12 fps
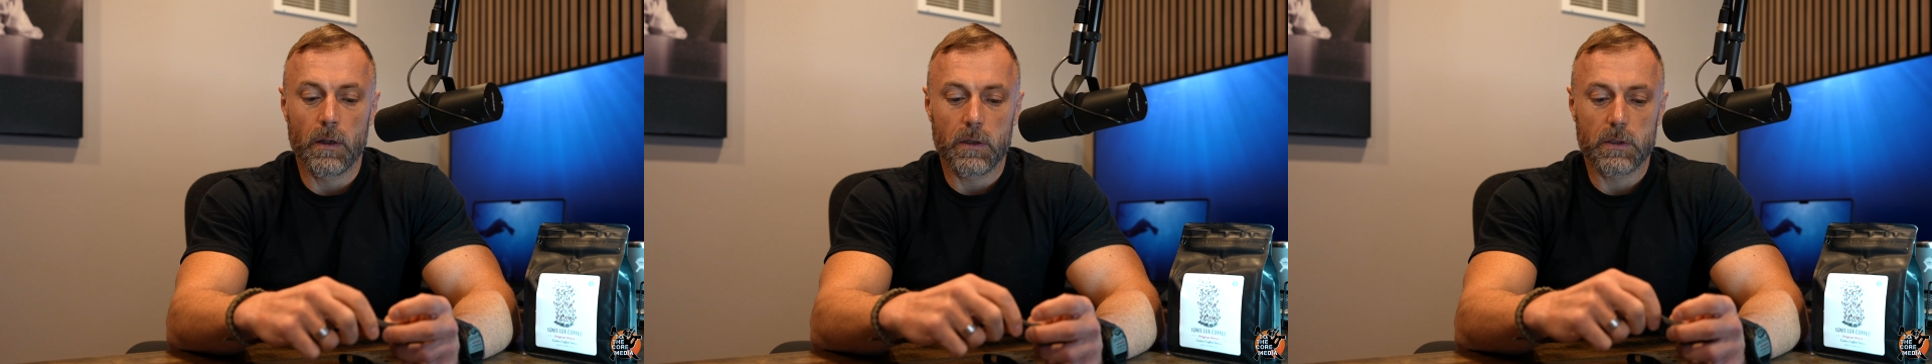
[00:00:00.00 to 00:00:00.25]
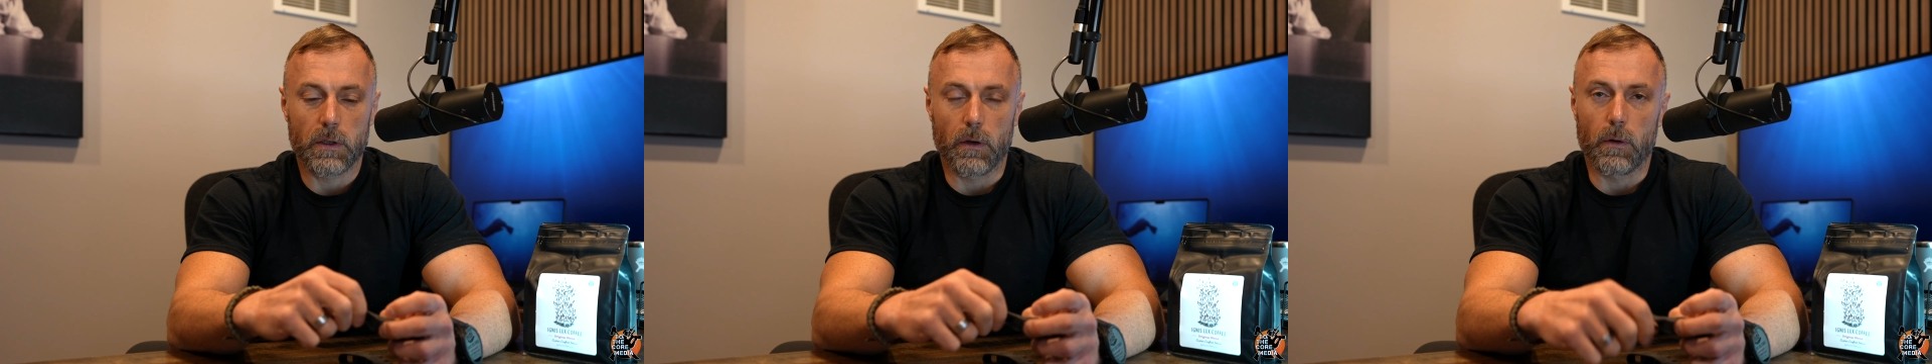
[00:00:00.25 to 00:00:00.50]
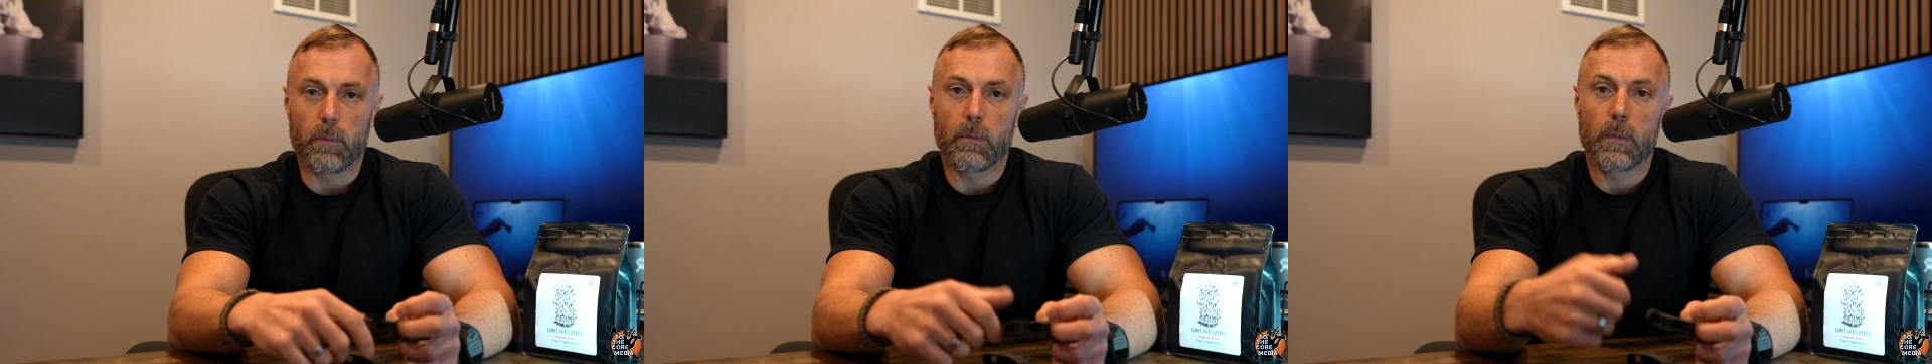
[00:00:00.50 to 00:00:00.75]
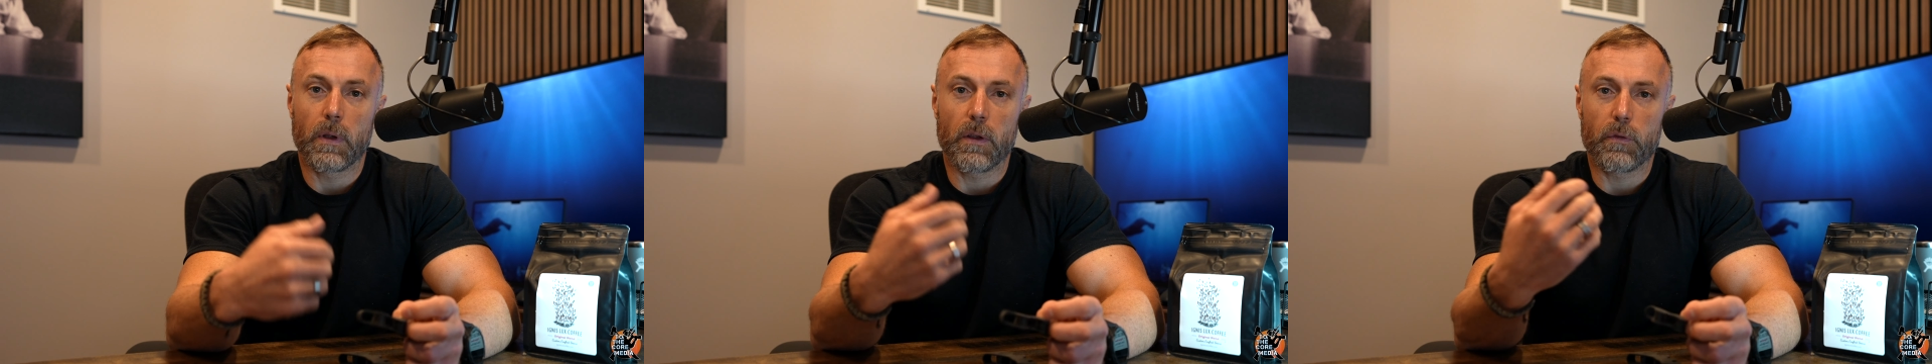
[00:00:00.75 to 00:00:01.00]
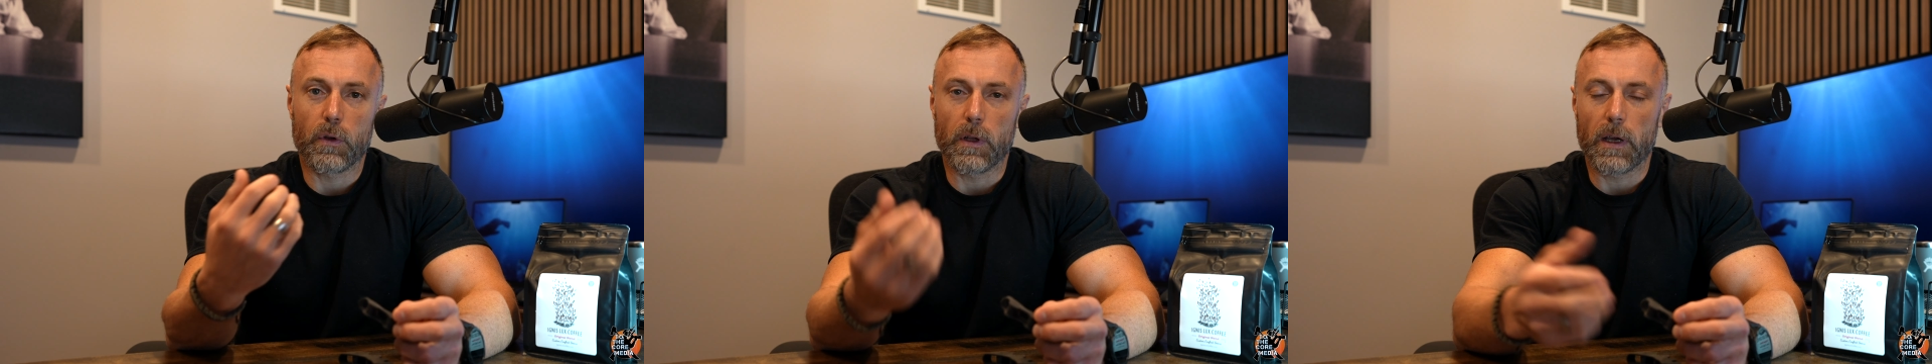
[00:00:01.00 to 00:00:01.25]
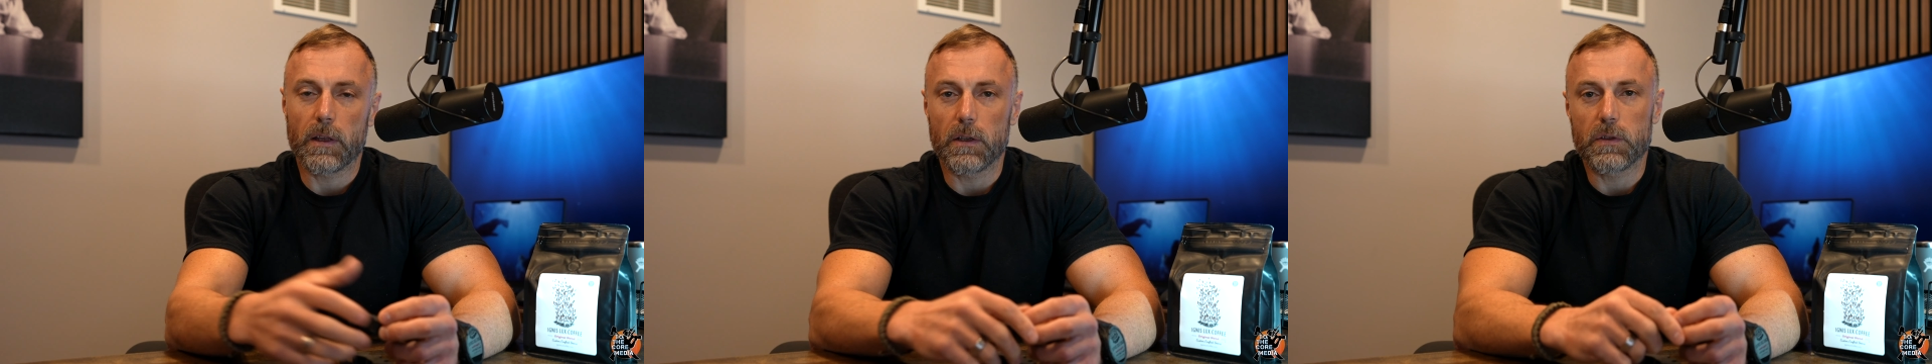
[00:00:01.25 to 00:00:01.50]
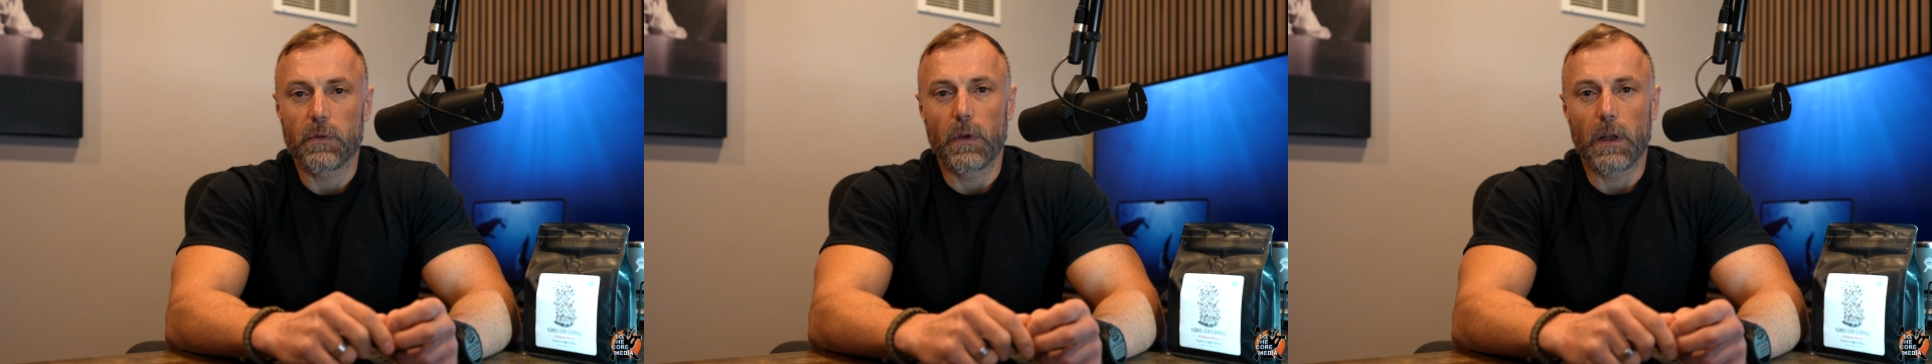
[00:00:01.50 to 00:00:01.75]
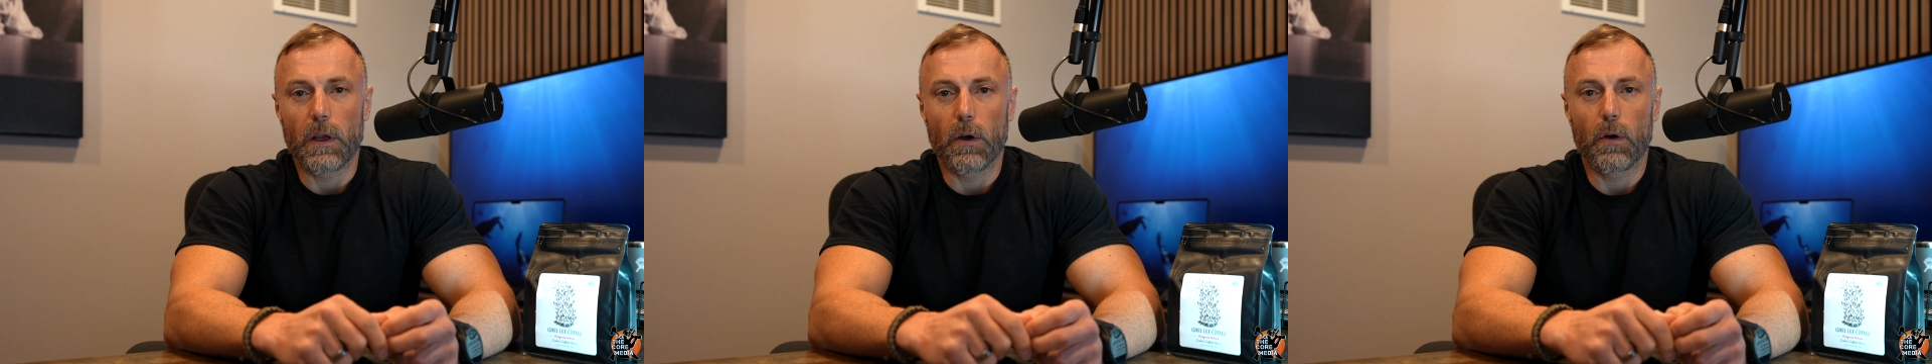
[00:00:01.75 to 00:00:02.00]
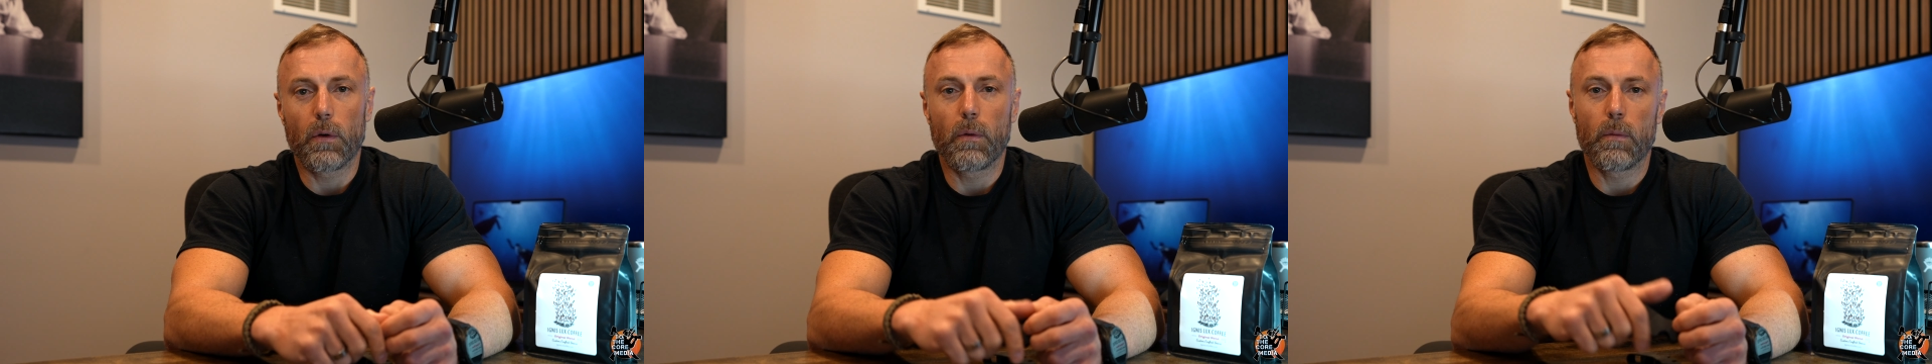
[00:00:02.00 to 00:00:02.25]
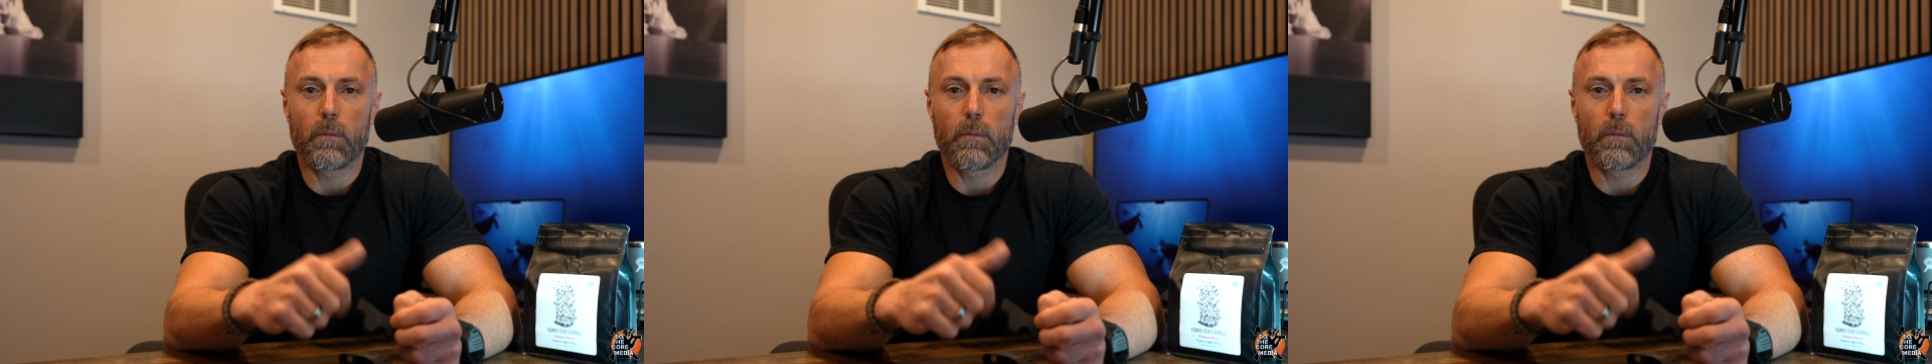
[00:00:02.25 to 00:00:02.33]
So if you like this video,